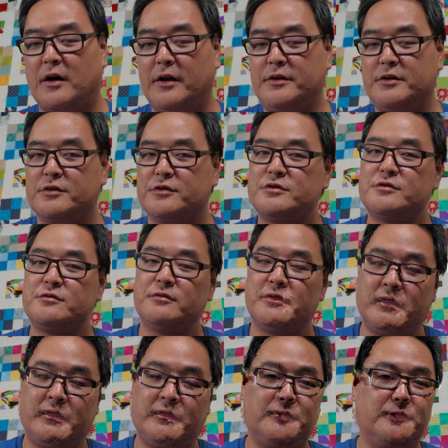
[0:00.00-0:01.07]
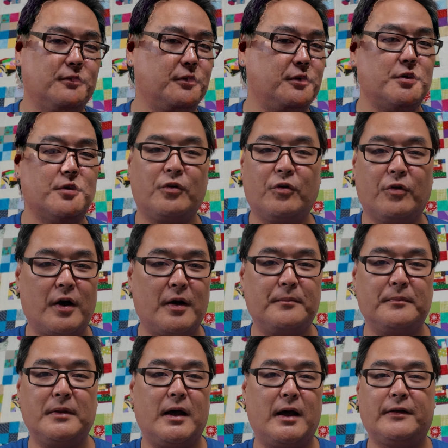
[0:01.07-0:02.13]
on your strings or your
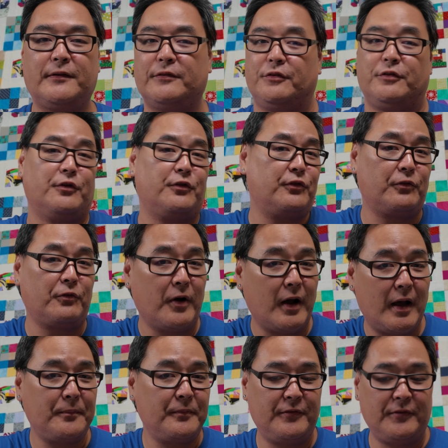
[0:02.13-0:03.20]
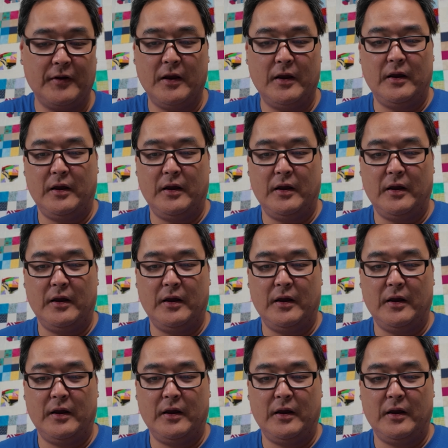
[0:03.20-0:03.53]
crumb blocks or your scraps